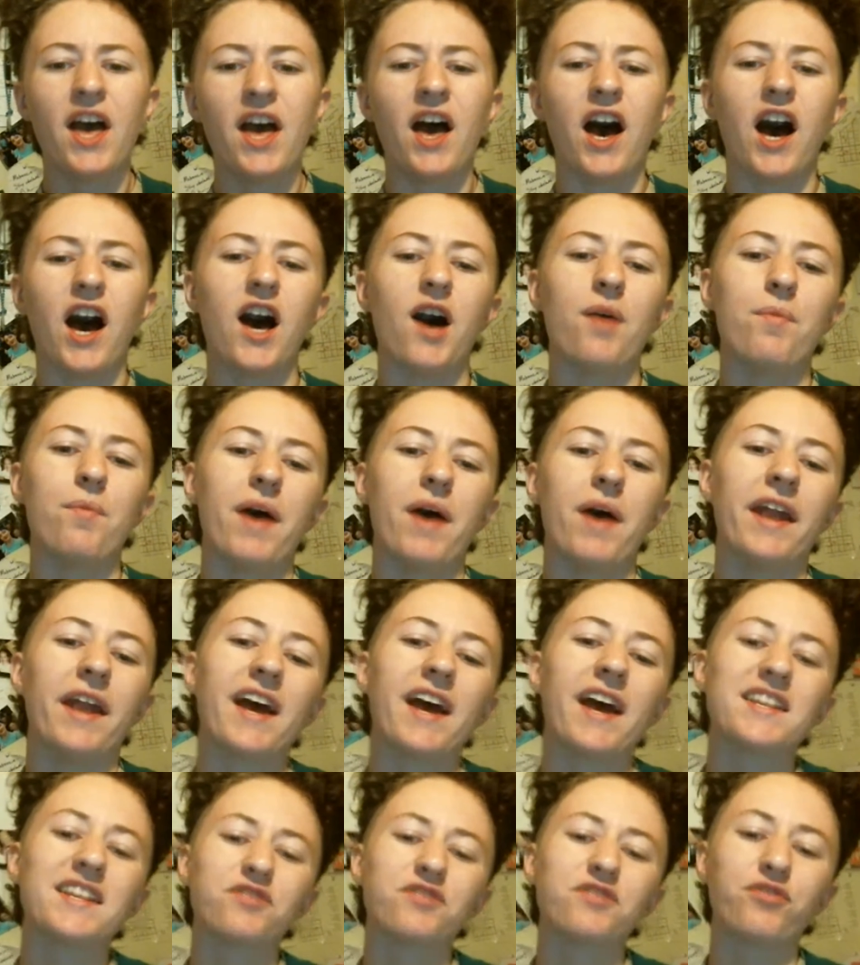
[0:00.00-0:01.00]
And it
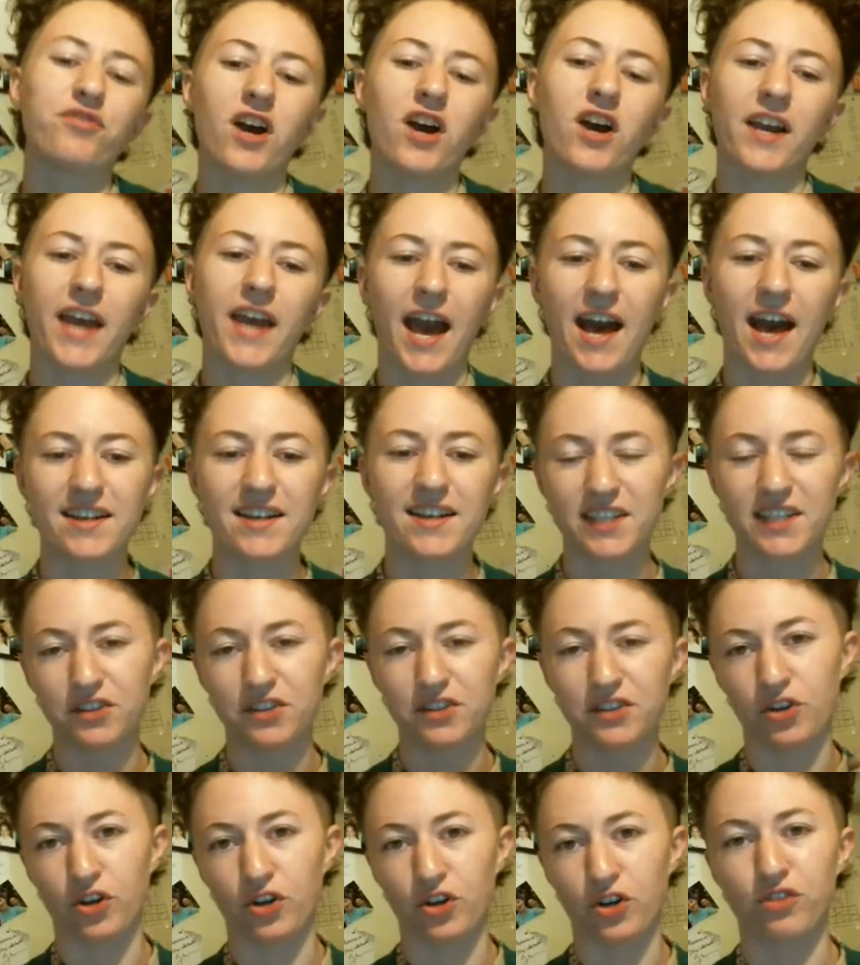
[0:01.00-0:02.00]
has the frog asking the
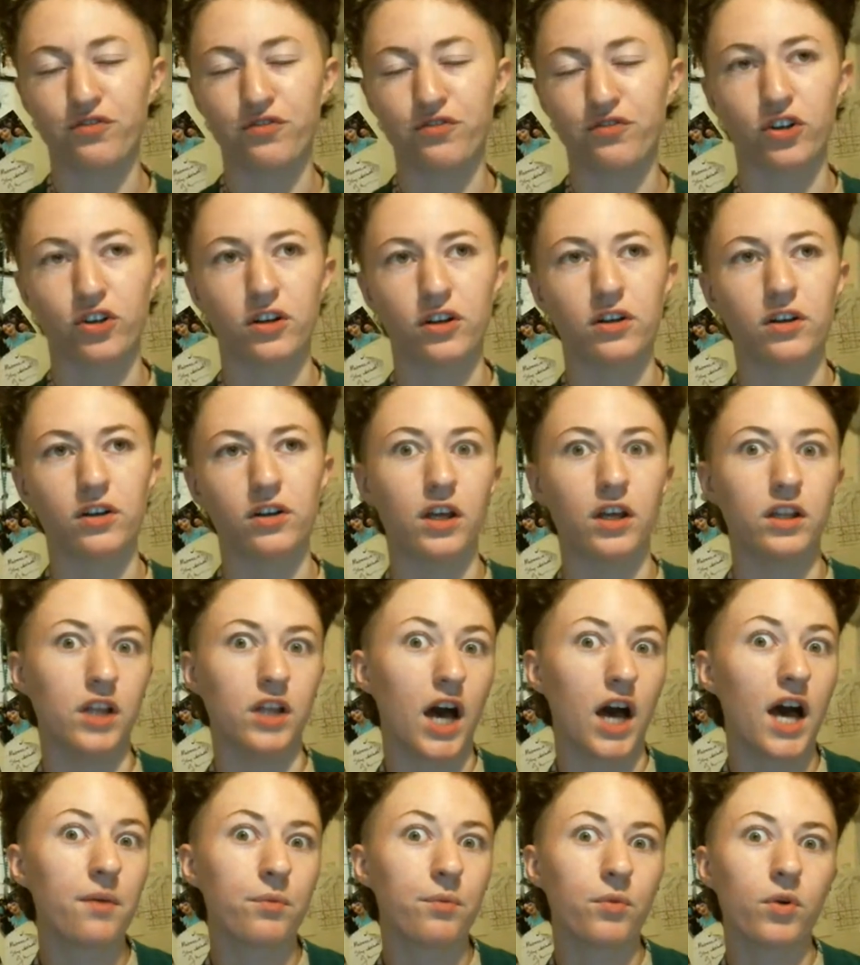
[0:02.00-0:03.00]
girl for a
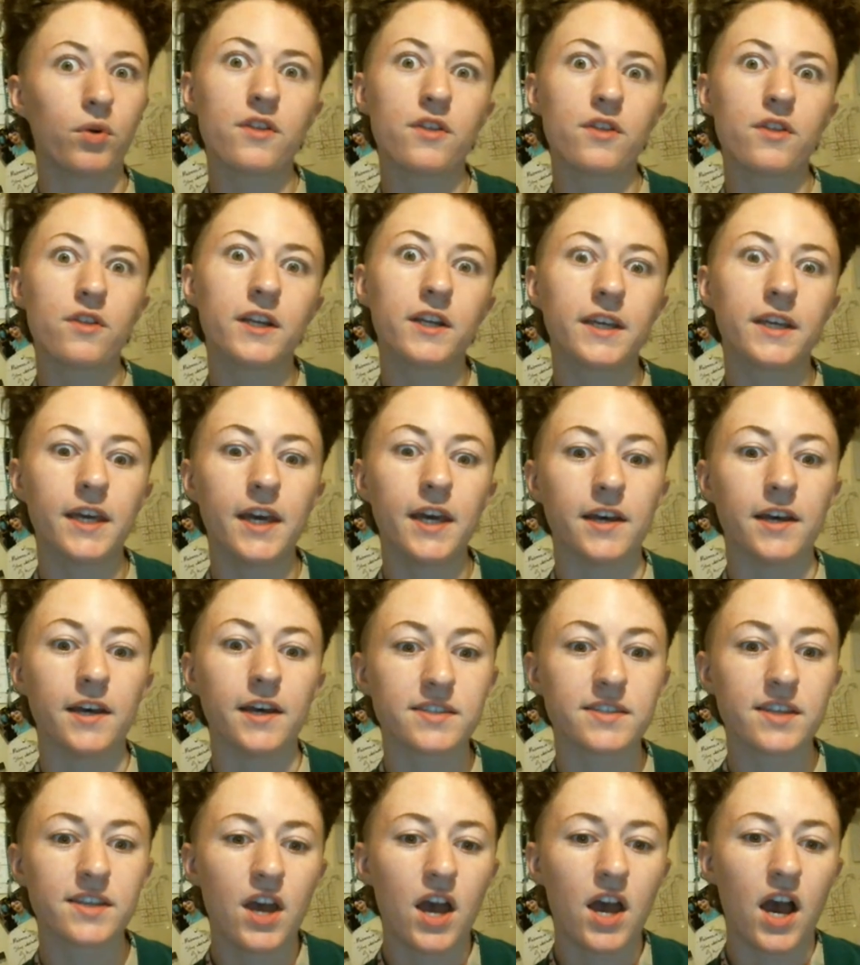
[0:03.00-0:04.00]
lot more than a
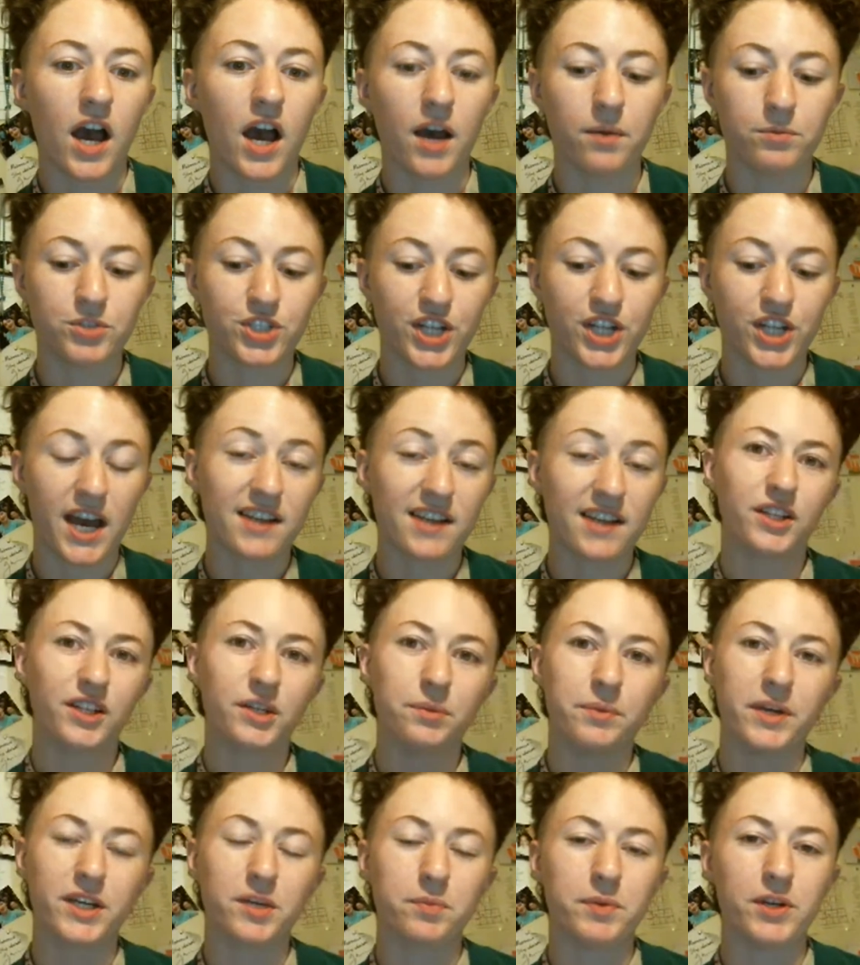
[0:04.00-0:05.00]
kiss. She has to,
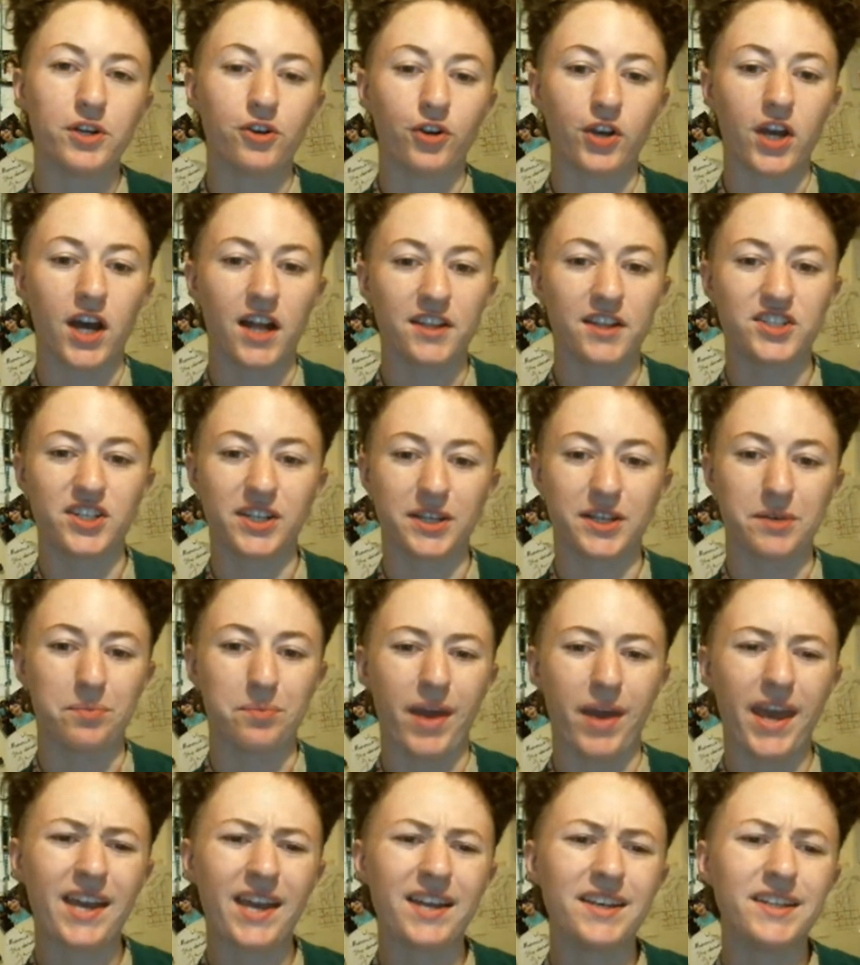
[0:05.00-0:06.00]
like, be her constant
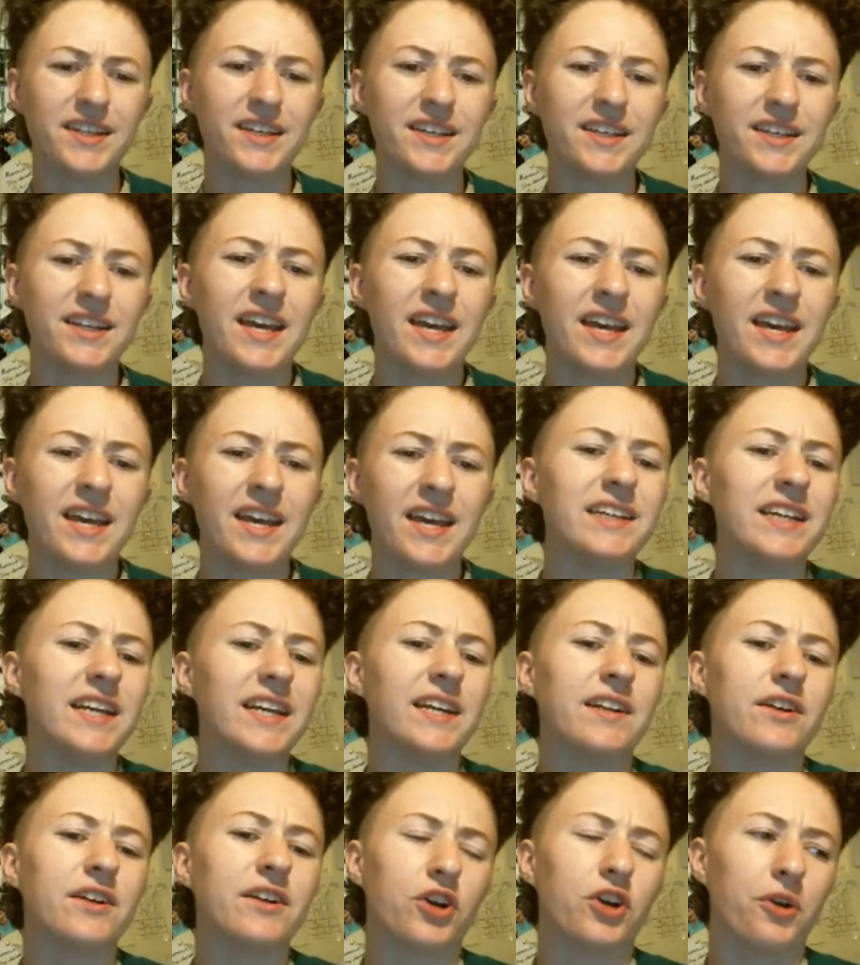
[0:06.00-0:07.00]
companion,
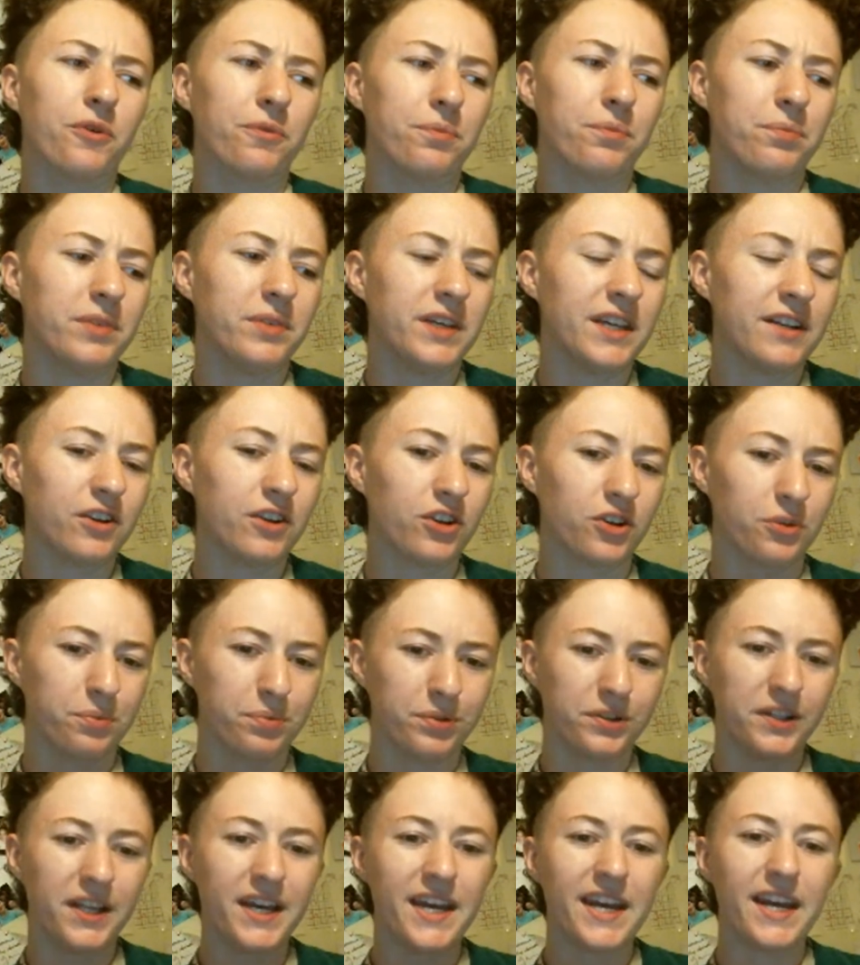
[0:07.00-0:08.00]
eat at her
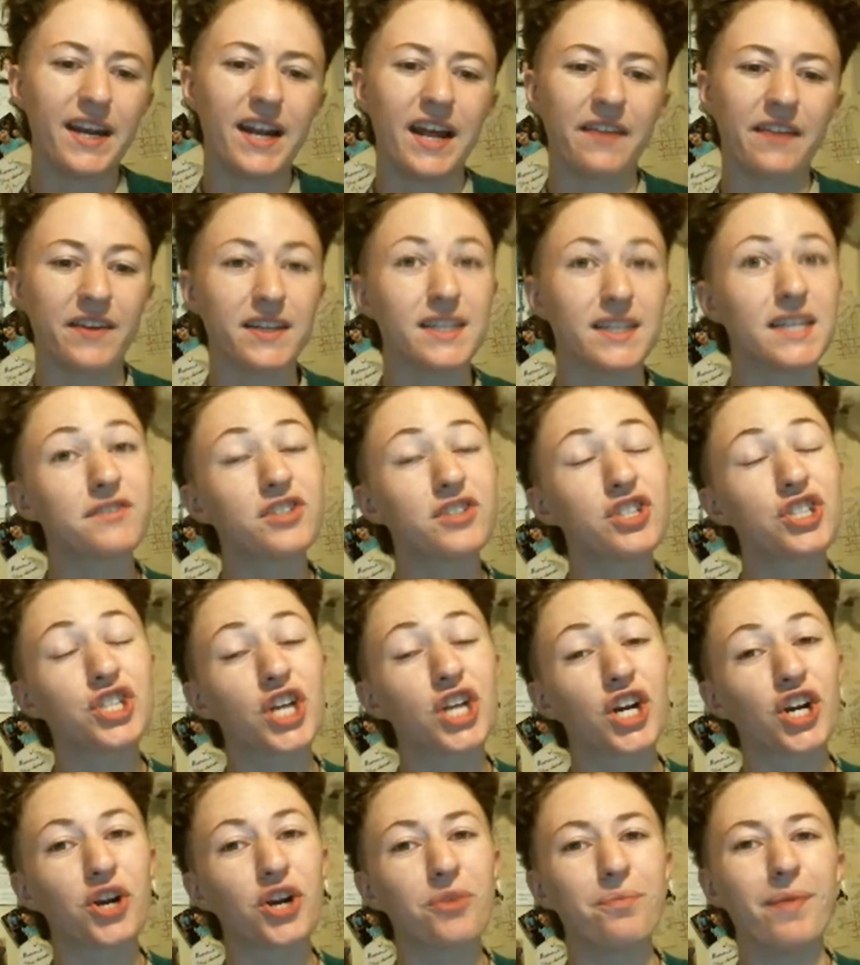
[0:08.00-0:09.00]
plate, and, like, even
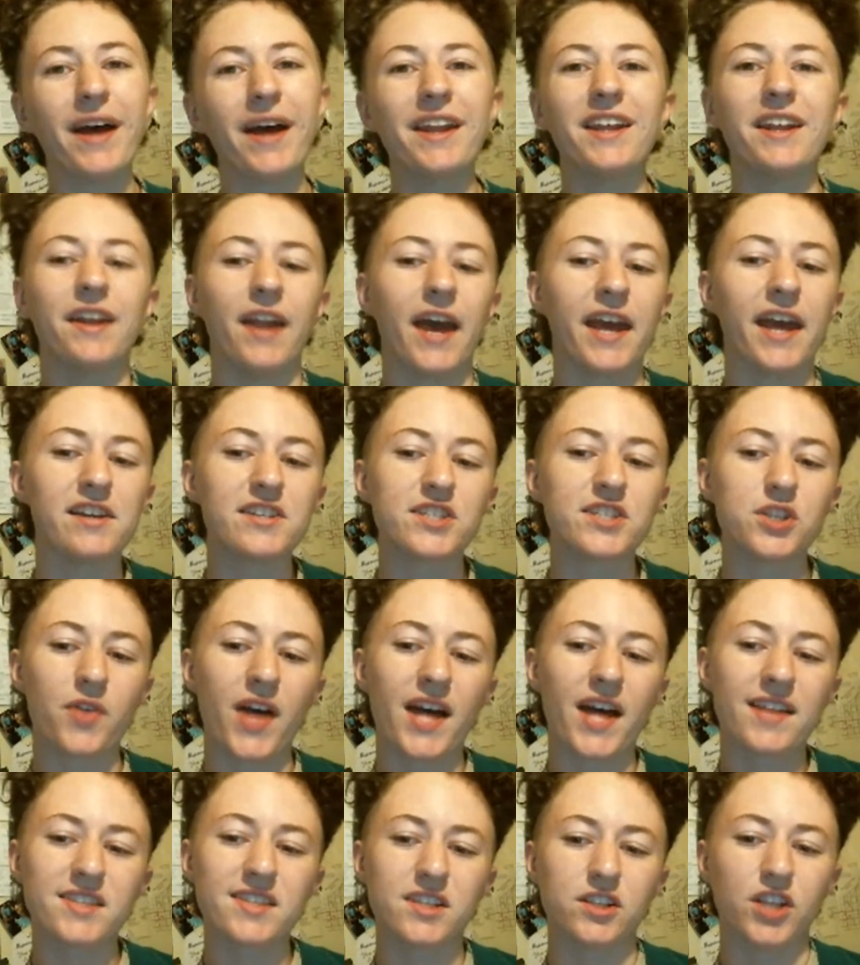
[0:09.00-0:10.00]
share her bed at night. So
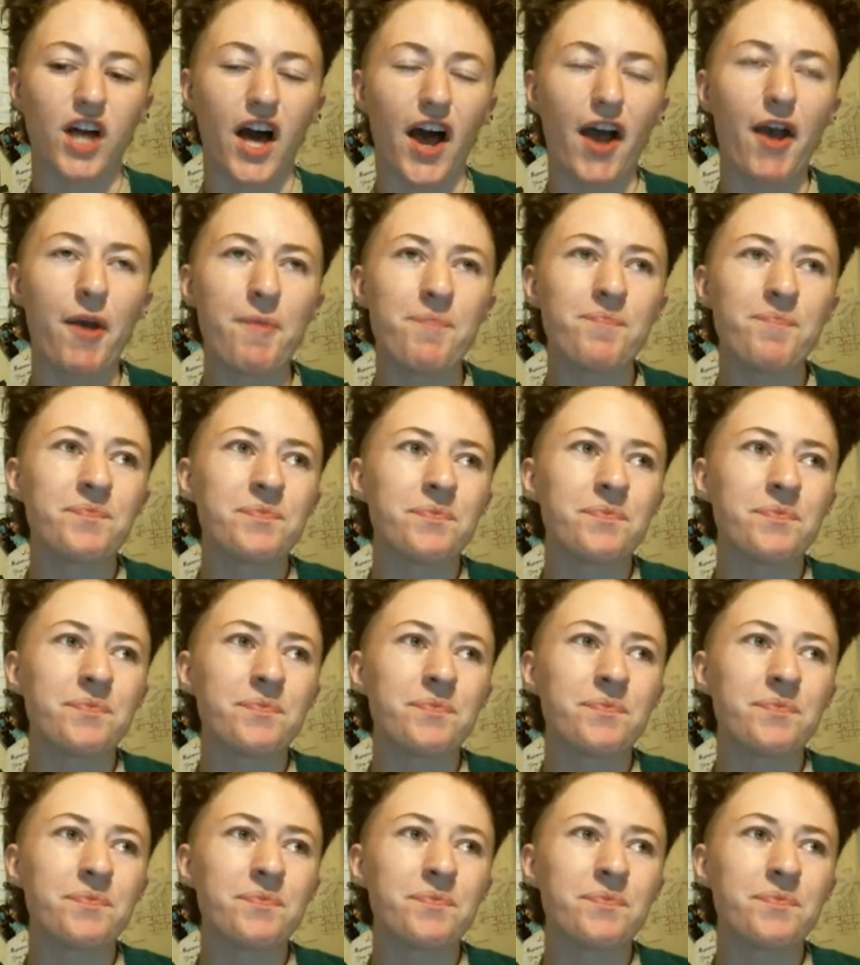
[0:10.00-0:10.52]
that's a lot.